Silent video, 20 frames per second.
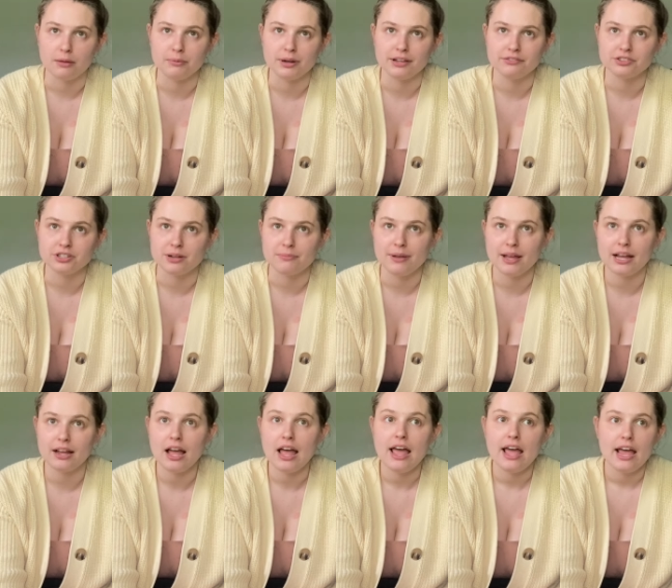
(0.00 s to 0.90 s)
I'm gonna have to come
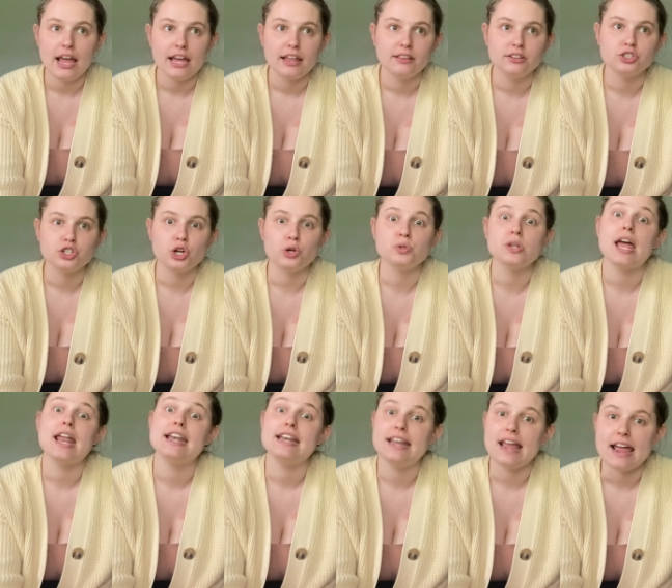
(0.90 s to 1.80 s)
back. And then she goes,
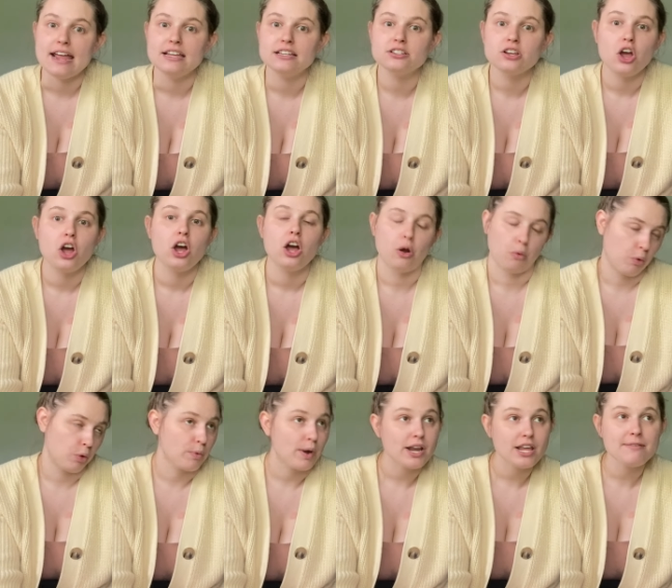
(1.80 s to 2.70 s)
days.
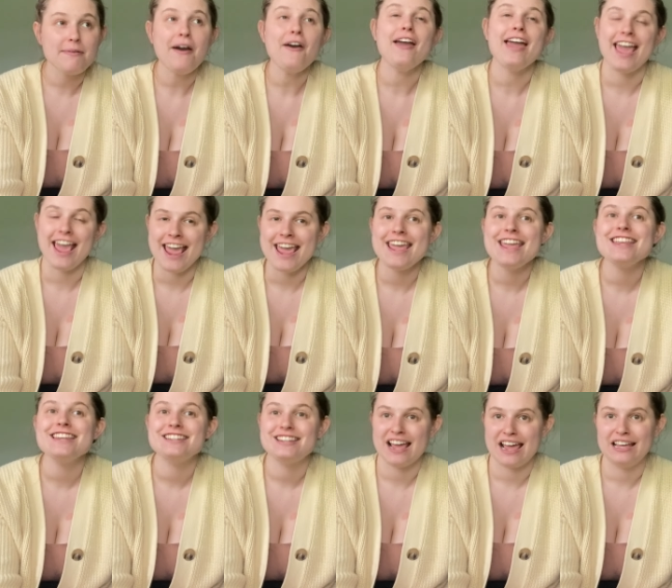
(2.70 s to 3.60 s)
We're running about
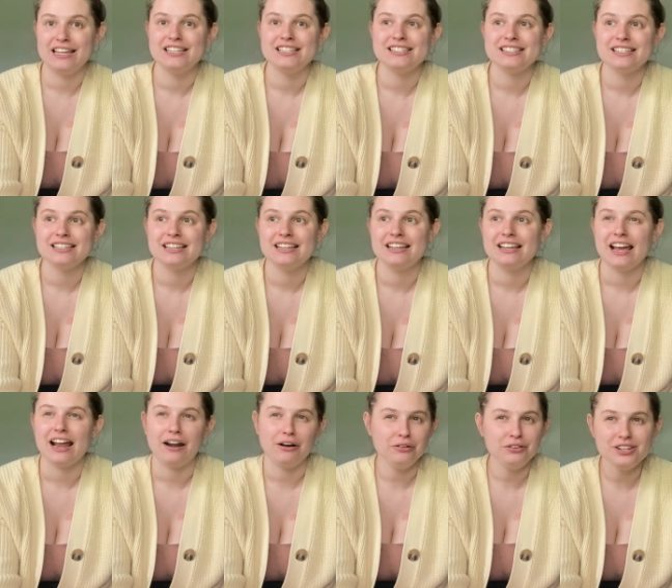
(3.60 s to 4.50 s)
eight days.
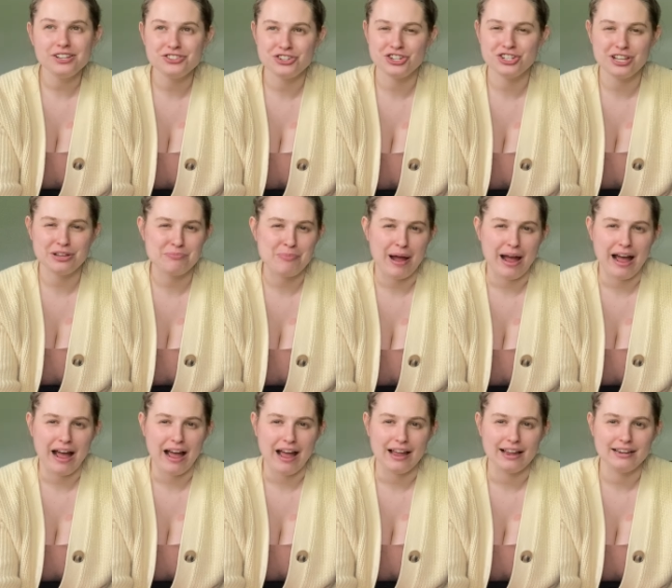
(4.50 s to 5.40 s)
I don't think she said
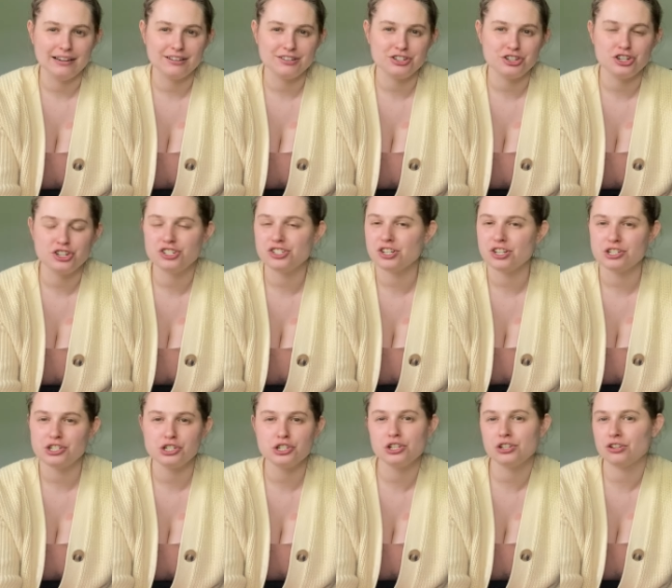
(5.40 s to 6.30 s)
behind. She just
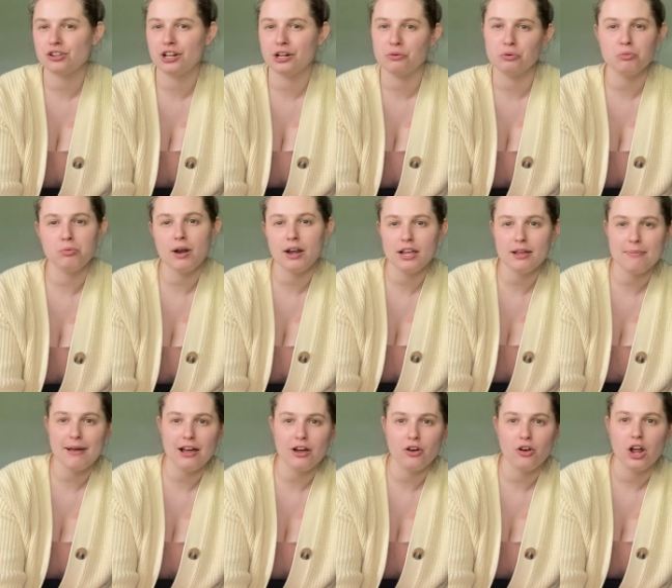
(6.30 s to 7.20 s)
said, she's like, we're running
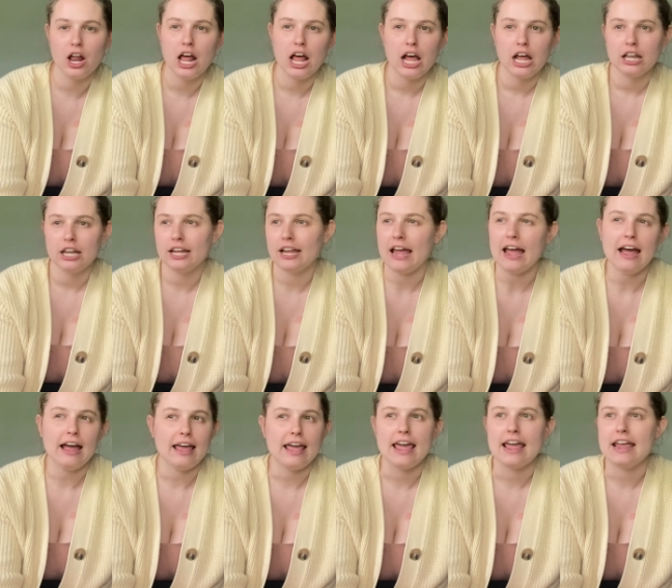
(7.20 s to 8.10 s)
about like
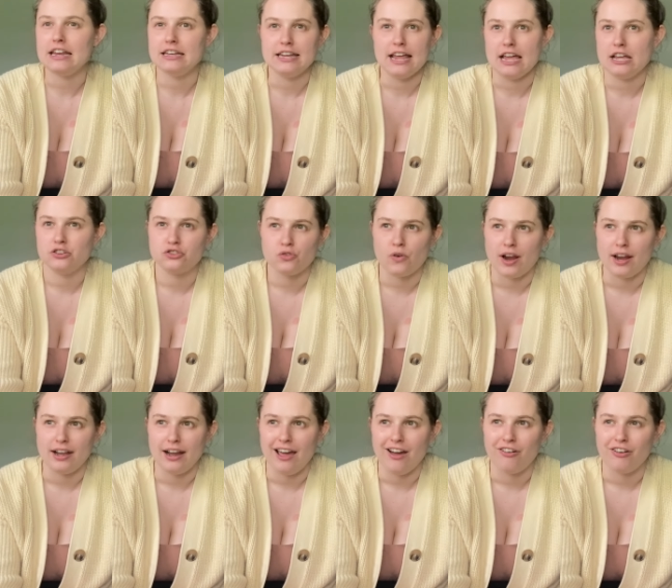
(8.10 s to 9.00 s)
at eight days
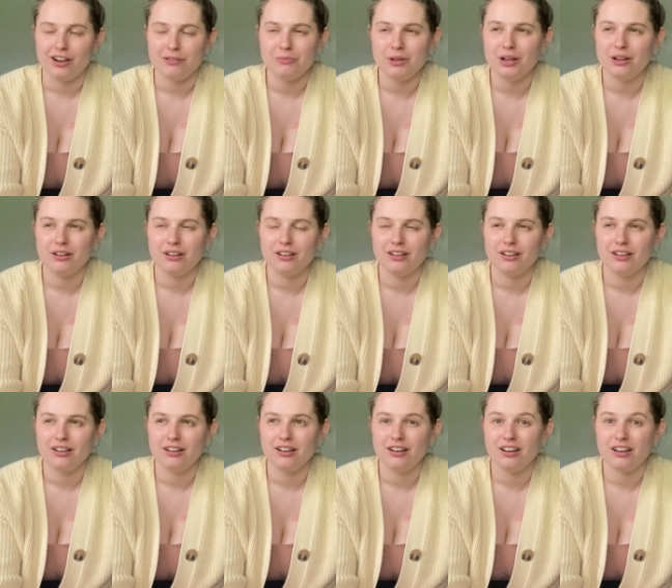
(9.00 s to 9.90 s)
right now. And I'm like,
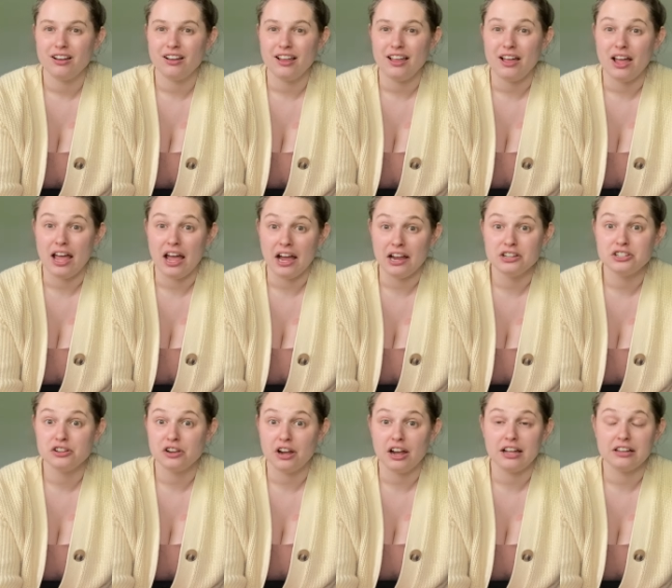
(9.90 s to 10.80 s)
I,
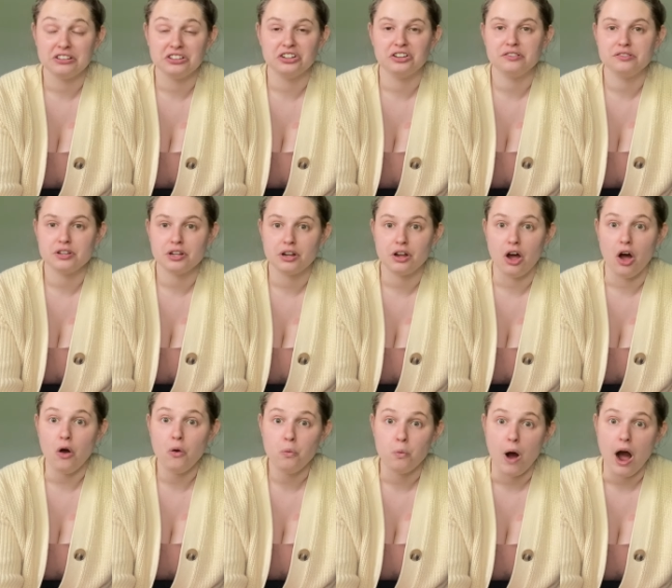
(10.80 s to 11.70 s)
I literally was like,
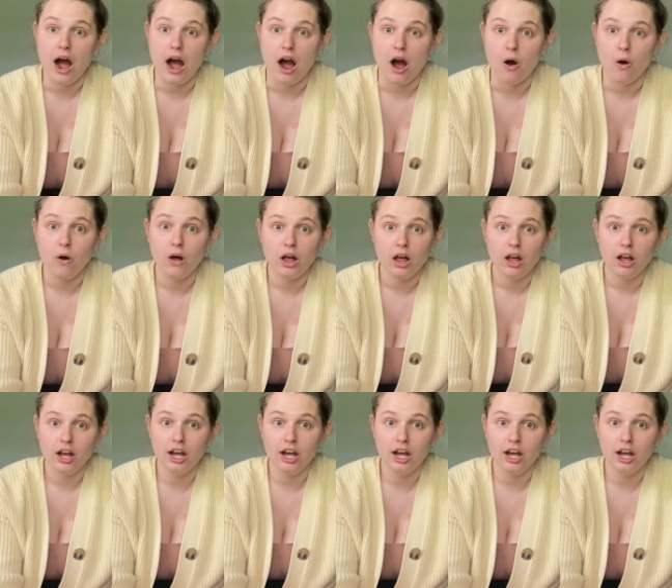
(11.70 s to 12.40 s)
oh wow.